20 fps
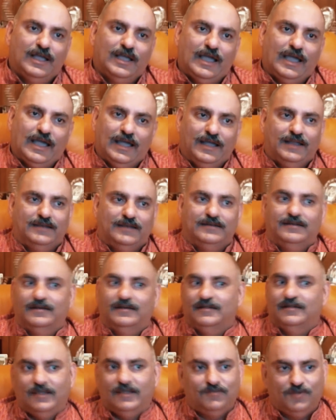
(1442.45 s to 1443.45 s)
And
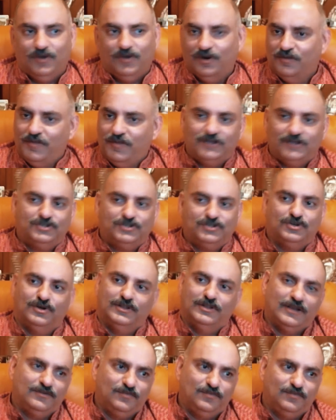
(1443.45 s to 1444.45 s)
then we're going to make sure
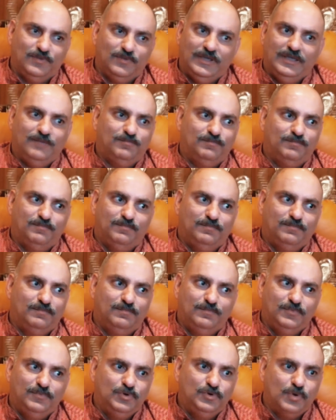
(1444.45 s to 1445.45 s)
that we
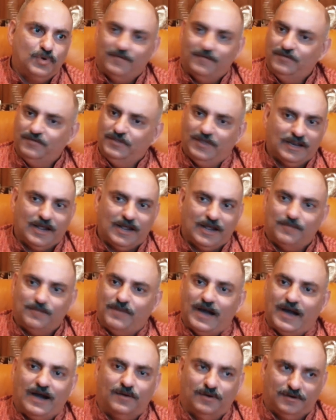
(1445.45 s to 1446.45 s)
do everything in our
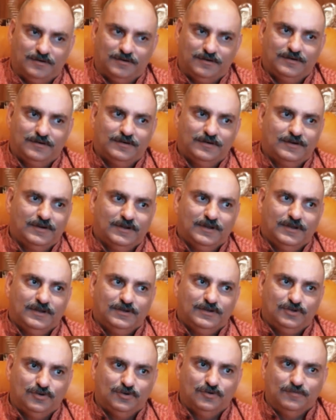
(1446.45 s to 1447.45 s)
power
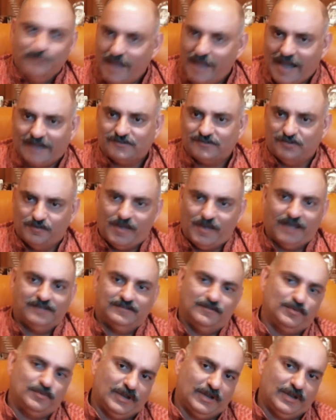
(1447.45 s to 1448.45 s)
to maximize
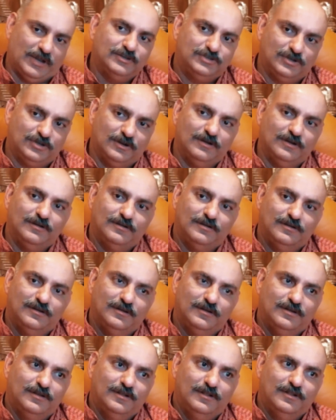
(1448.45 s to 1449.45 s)
the potential
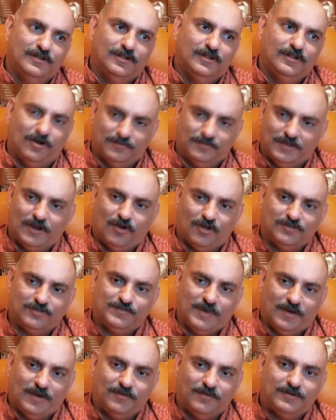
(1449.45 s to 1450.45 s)
of that
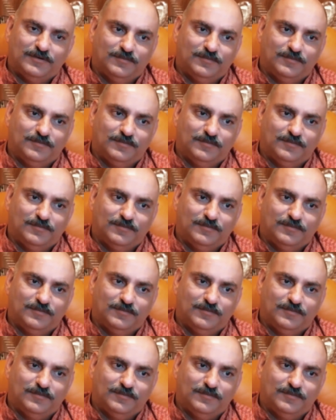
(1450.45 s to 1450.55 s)
horsepower.